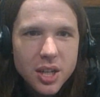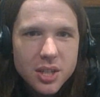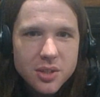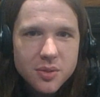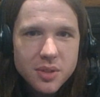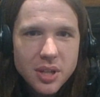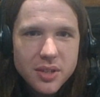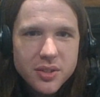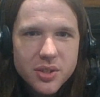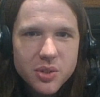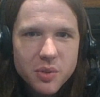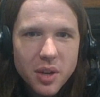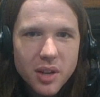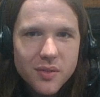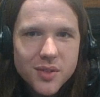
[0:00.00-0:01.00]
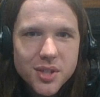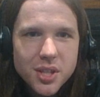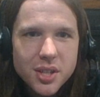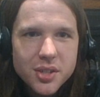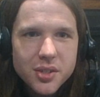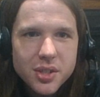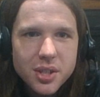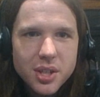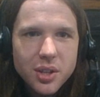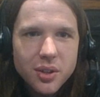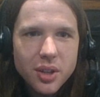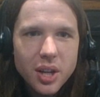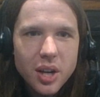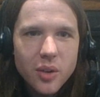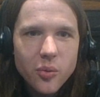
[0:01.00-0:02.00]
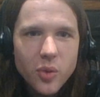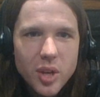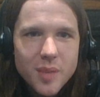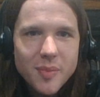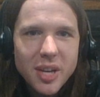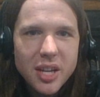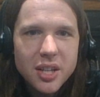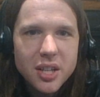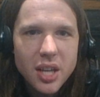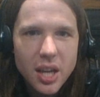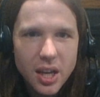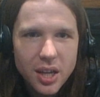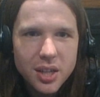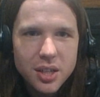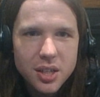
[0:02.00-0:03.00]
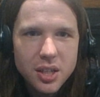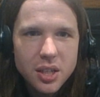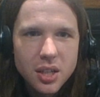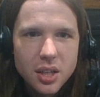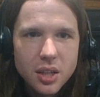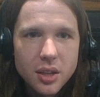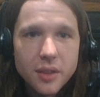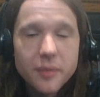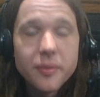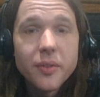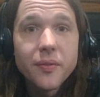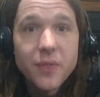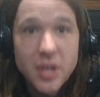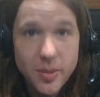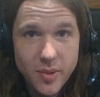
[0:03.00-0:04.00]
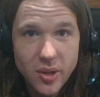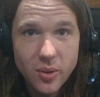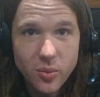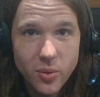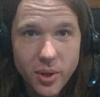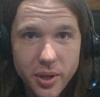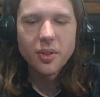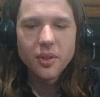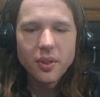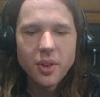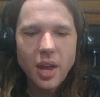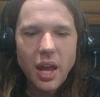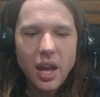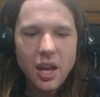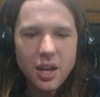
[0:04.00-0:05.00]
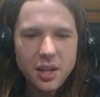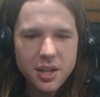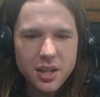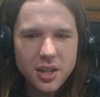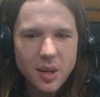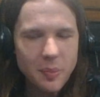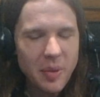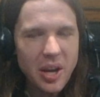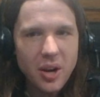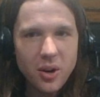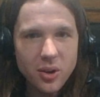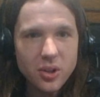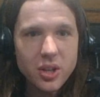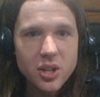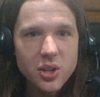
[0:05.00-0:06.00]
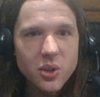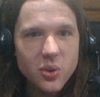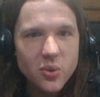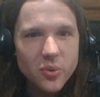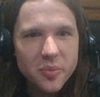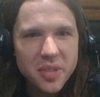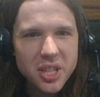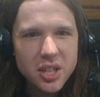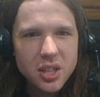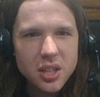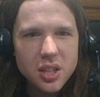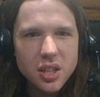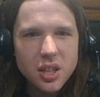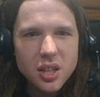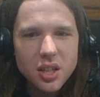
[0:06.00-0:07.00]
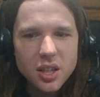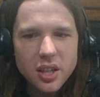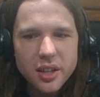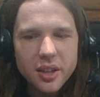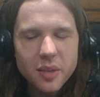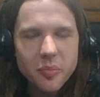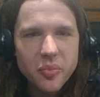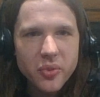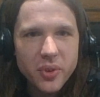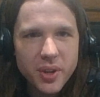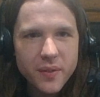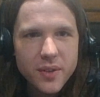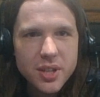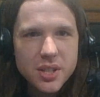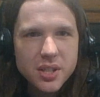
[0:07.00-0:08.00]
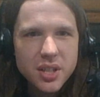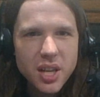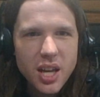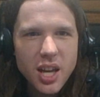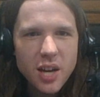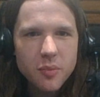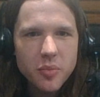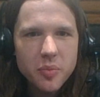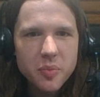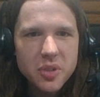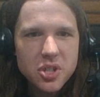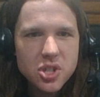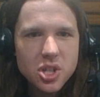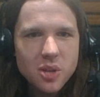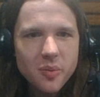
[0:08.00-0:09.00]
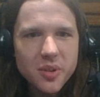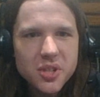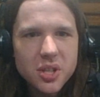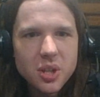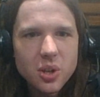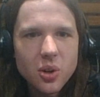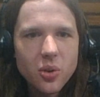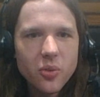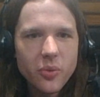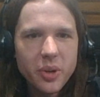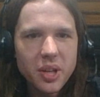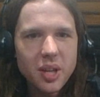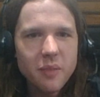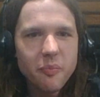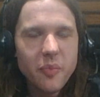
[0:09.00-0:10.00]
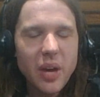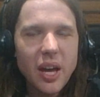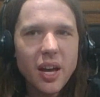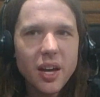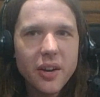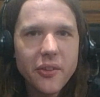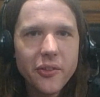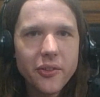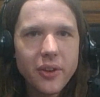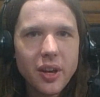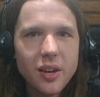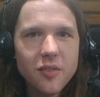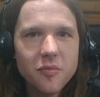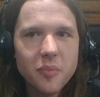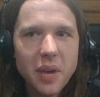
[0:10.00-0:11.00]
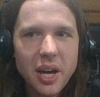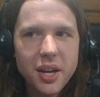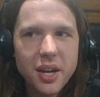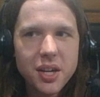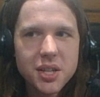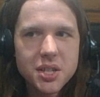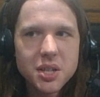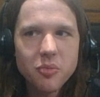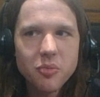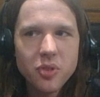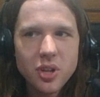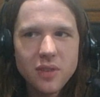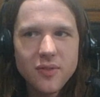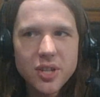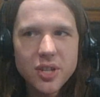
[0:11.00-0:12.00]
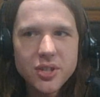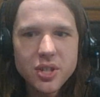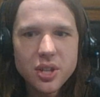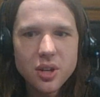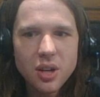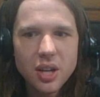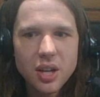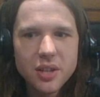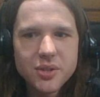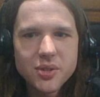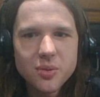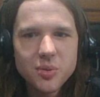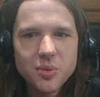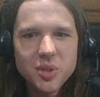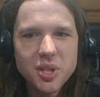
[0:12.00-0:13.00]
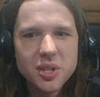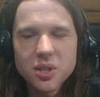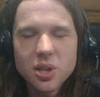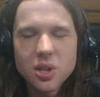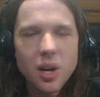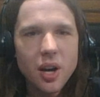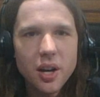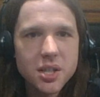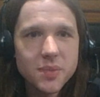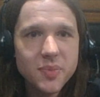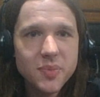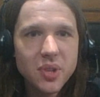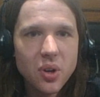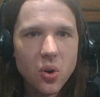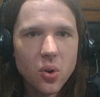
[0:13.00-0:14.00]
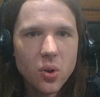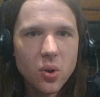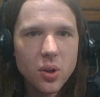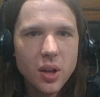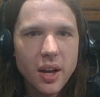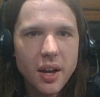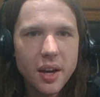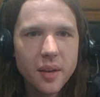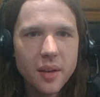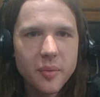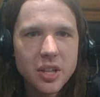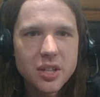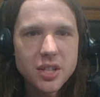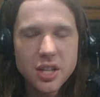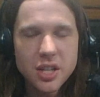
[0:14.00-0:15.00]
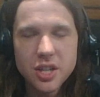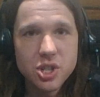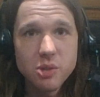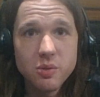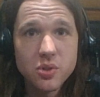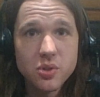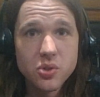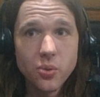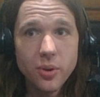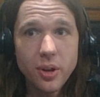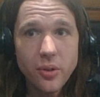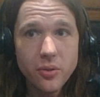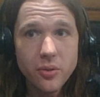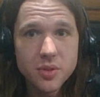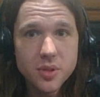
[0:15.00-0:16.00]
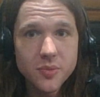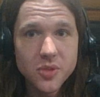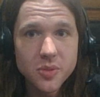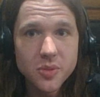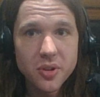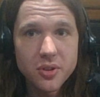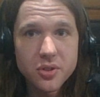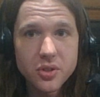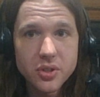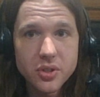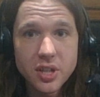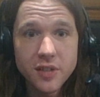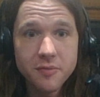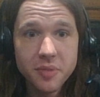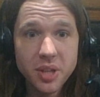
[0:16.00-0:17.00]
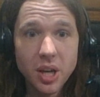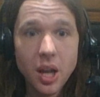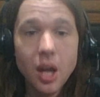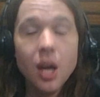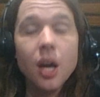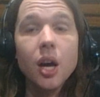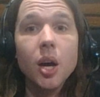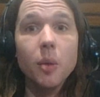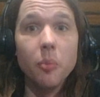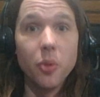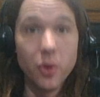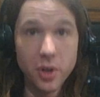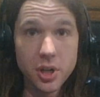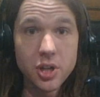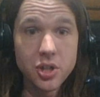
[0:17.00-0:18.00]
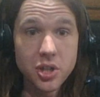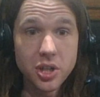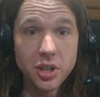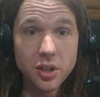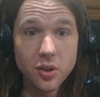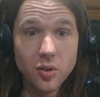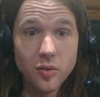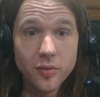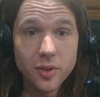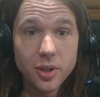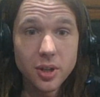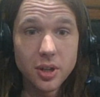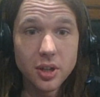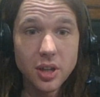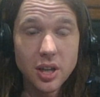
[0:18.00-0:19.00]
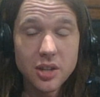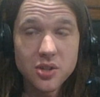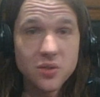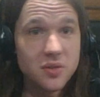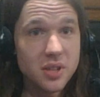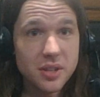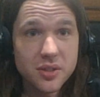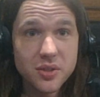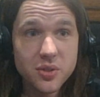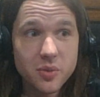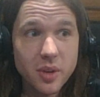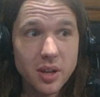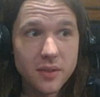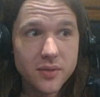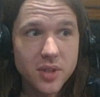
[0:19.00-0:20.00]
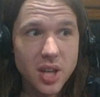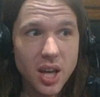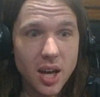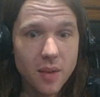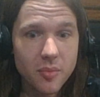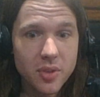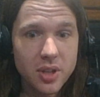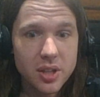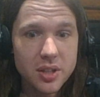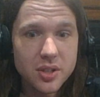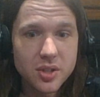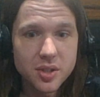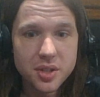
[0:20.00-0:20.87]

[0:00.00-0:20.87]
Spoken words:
2012 was also the year that I re-met Andy, the female one. Andy apparently knew me in the previous camp, but she was in a really bad state of mind the previous year and so didn't talk to me a whole lot because I guess she was sorting through some spiritual stuff, but boy did she get over it at 2012's camp, because